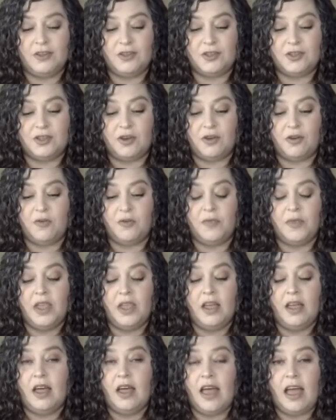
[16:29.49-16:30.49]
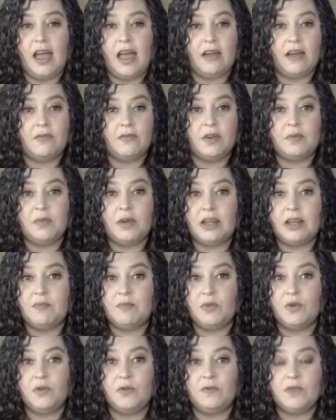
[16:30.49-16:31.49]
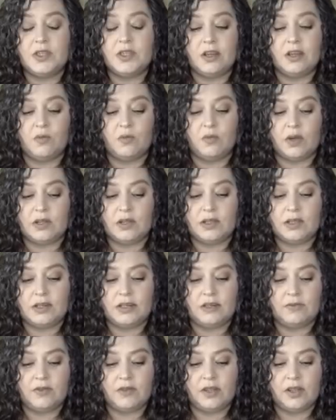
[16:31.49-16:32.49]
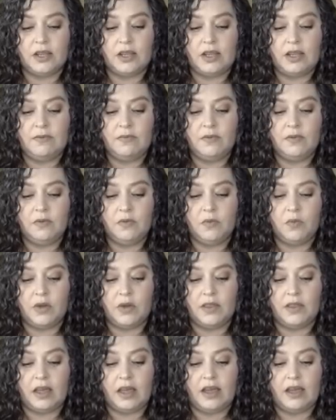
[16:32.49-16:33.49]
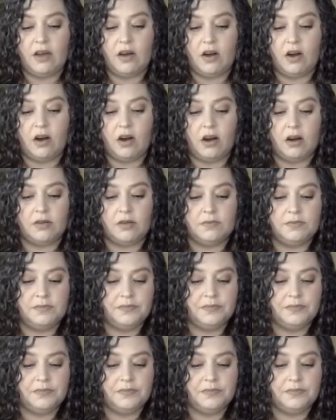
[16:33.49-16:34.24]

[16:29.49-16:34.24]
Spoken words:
So everybody moves their wrists differently when they are